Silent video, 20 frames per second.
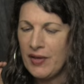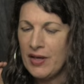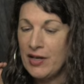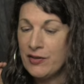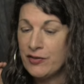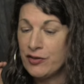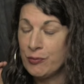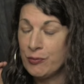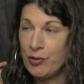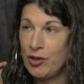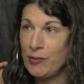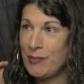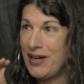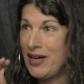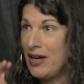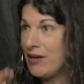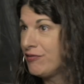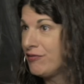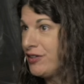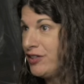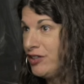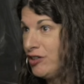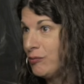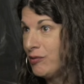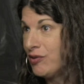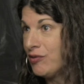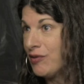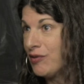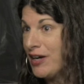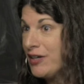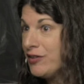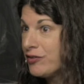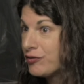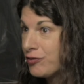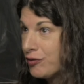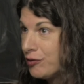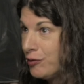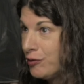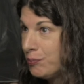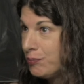It's supported by every human rights
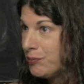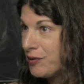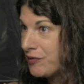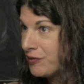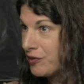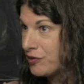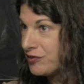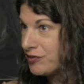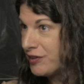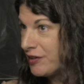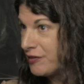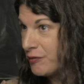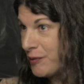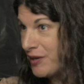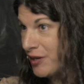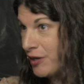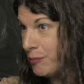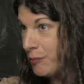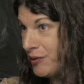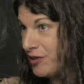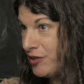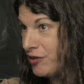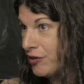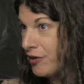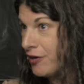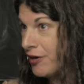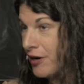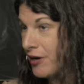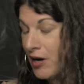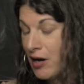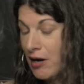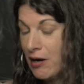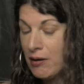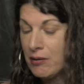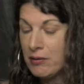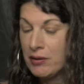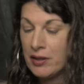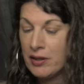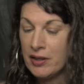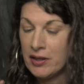group that's made an opinion on it
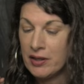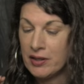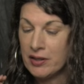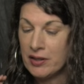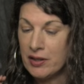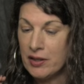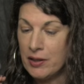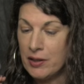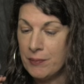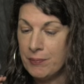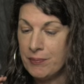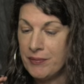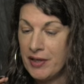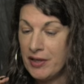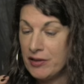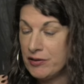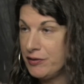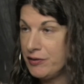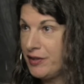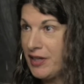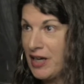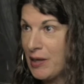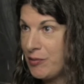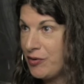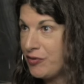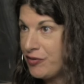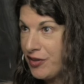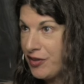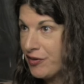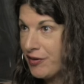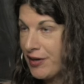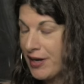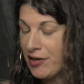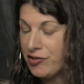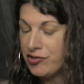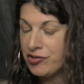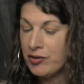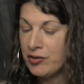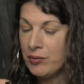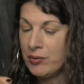all, including Amnesty
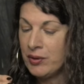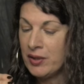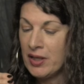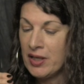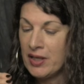International.